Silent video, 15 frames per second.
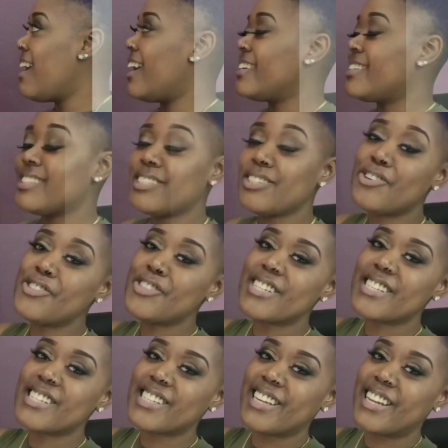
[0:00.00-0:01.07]
I did it on the
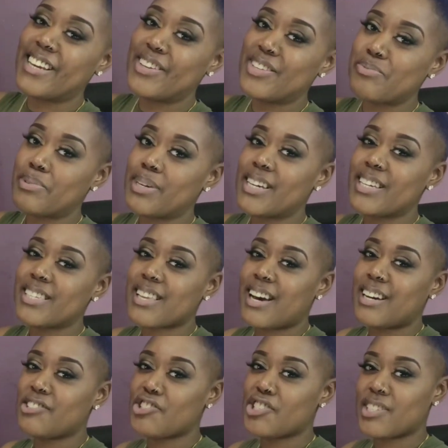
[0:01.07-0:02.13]
sleeves because I
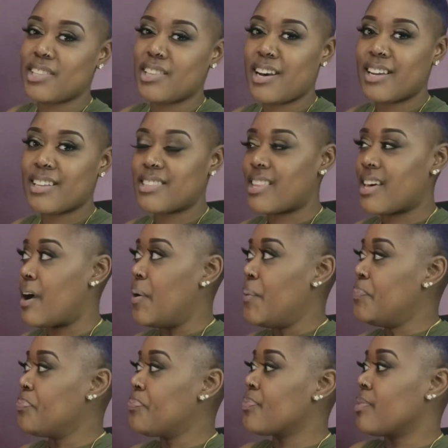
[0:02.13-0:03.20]
just like that
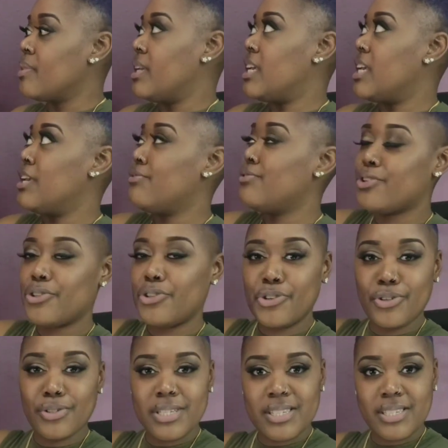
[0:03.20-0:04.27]
even though you've
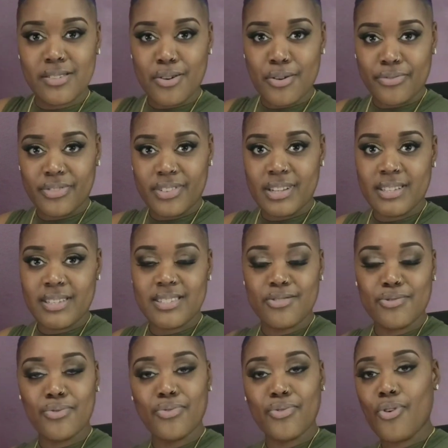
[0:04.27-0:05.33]
got this softness,
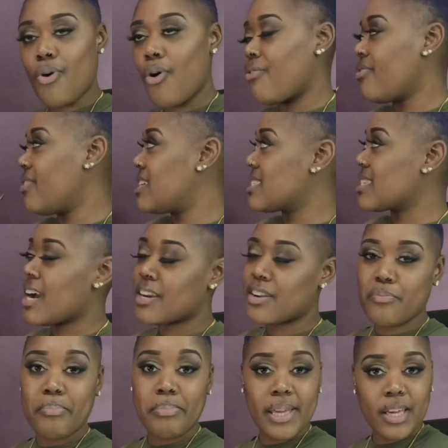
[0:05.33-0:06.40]
you've got this kind
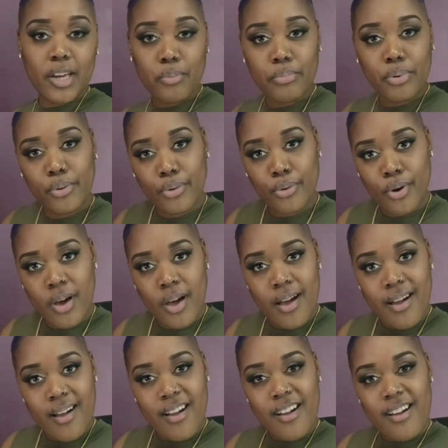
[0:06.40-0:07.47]
of peekaboo
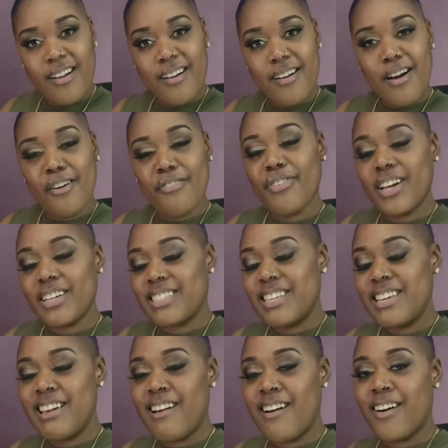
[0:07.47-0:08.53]
effect
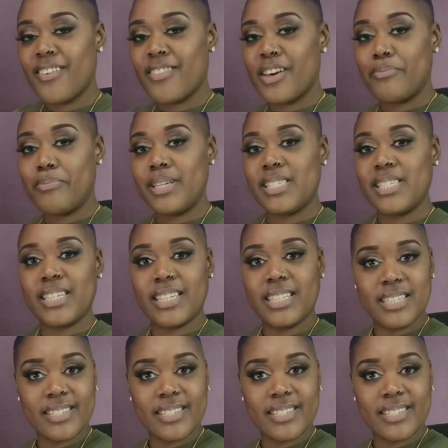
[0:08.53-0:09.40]
here that basically